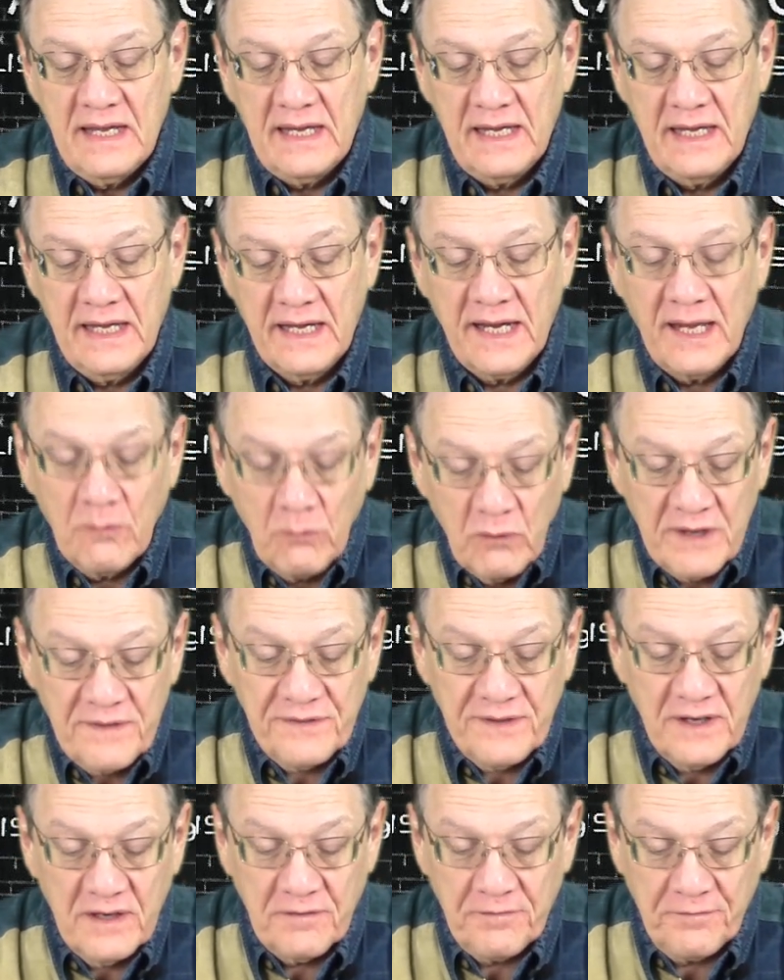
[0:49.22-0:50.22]
And I went
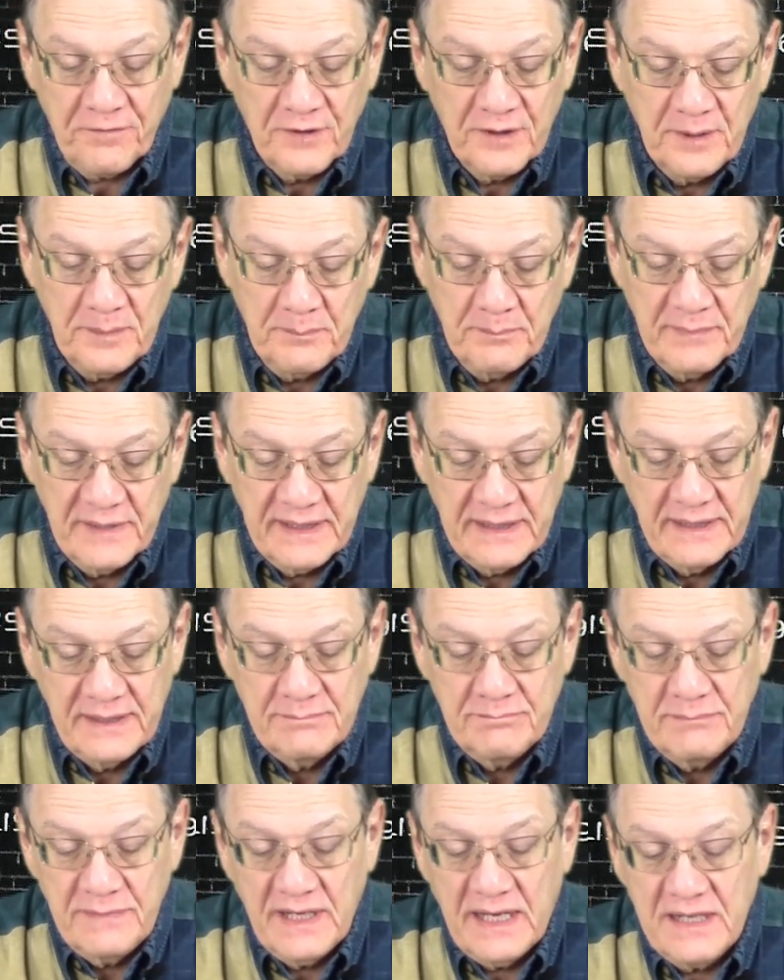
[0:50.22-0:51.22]
there from
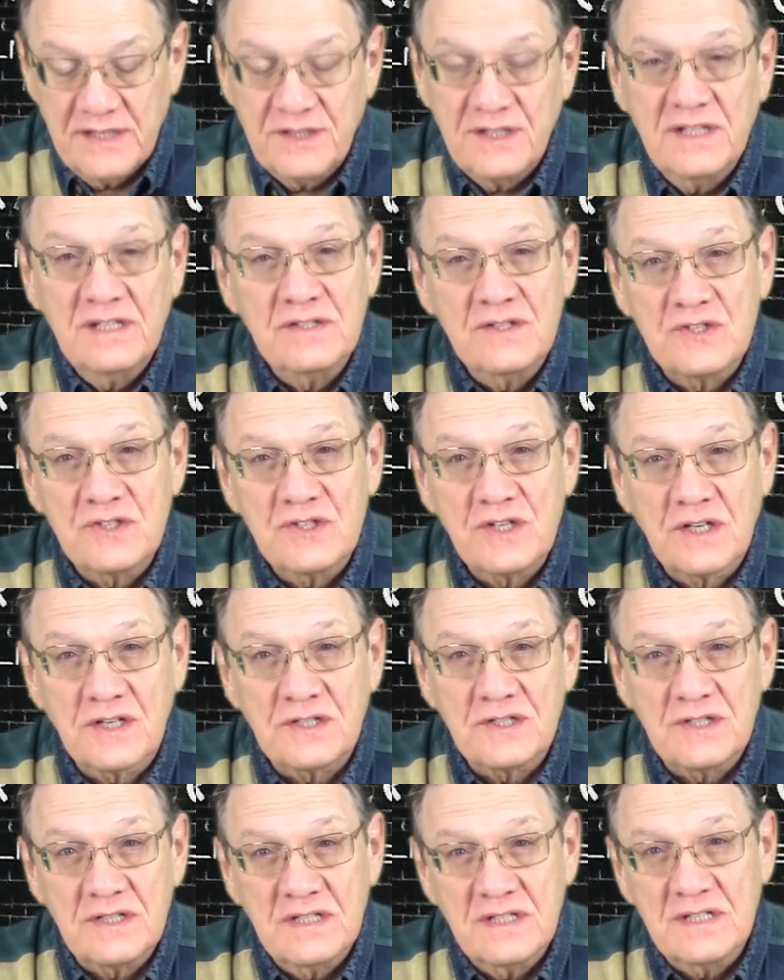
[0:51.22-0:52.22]

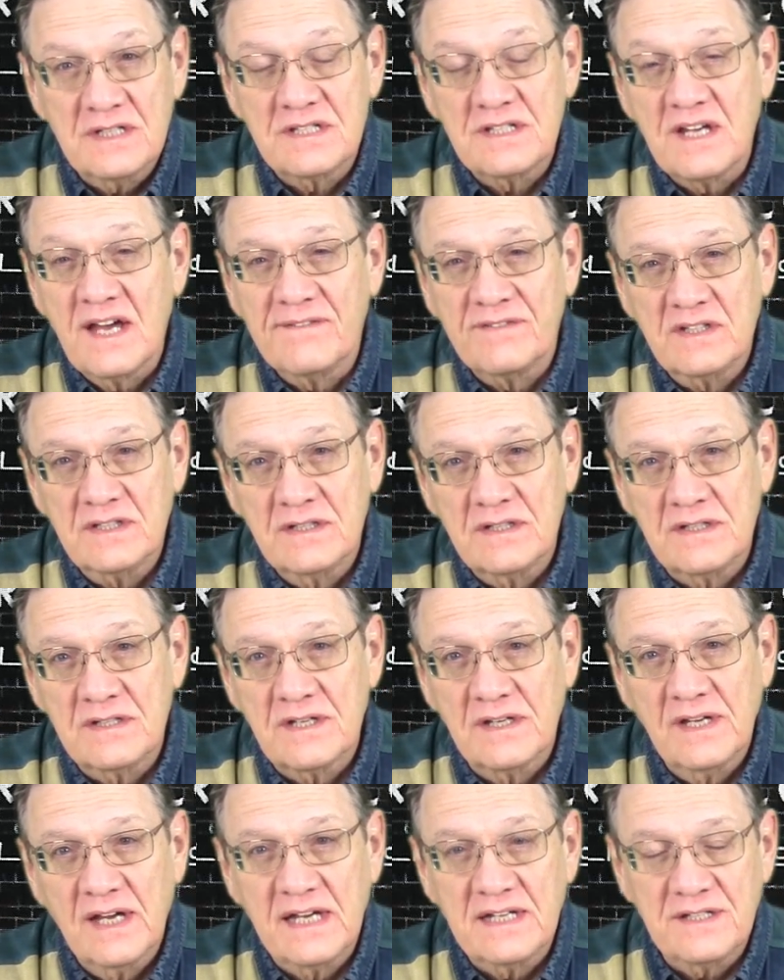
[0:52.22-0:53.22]
1967 to
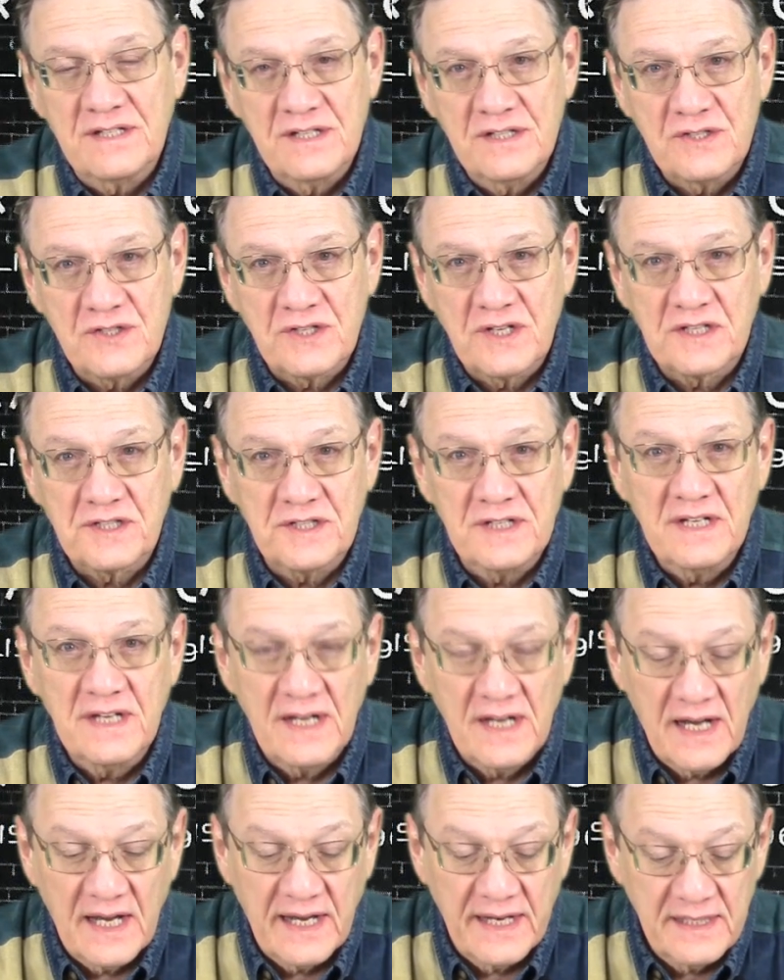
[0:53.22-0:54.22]

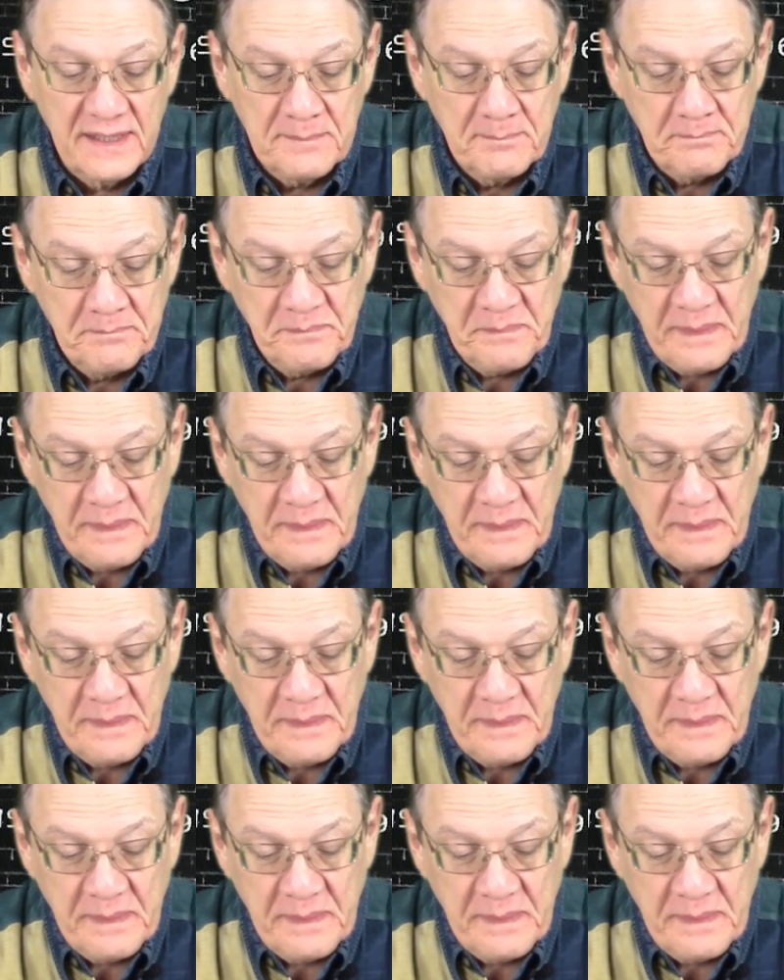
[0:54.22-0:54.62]
1969.